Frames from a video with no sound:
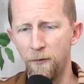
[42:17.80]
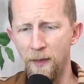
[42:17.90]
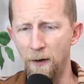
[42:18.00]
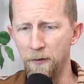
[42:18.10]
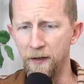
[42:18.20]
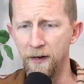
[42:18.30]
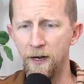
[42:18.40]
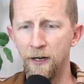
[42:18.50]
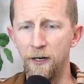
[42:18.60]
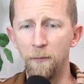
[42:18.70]
from that one then.
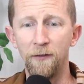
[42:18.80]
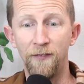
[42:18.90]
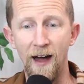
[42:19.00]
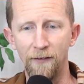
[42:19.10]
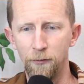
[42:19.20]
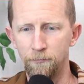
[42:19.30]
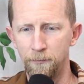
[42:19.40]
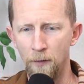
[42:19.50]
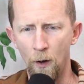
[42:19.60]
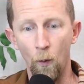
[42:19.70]
Number 5.
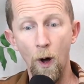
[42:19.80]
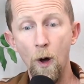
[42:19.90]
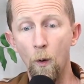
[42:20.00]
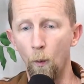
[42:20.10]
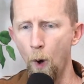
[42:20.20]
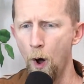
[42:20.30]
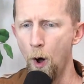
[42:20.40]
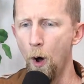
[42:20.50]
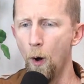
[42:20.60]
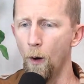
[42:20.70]

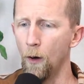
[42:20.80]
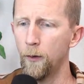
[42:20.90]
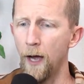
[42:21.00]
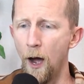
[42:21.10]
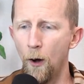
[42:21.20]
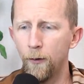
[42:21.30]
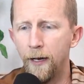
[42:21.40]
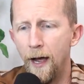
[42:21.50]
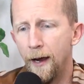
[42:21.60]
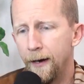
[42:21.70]

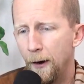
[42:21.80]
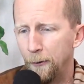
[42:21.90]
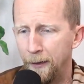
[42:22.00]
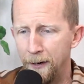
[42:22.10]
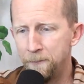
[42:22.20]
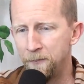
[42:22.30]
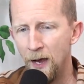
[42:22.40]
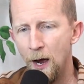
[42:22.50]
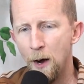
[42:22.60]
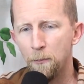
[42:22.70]
Whoa. Okay.
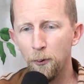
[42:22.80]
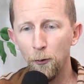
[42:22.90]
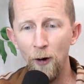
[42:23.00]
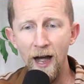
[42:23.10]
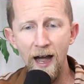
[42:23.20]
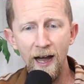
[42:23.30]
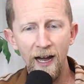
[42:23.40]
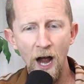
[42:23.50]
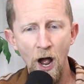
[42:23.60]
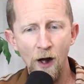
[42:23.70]

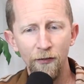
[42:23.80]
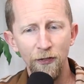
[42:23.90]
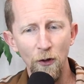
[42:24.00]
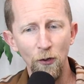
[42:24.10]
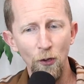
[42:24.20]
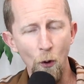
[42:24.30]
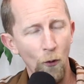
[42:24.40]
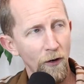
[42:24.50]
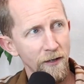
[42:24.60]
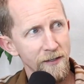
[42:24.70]
Pray the
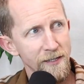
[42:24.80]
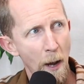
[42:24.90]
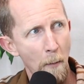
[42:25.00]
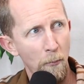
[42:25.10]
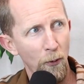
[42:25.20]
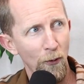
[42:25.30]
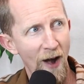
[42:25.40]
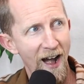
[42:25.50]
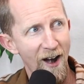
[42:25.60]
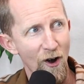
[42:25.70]
Lord's
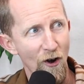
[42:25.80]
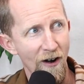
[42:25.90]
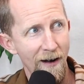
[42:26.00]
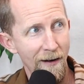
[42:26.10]
Prayer.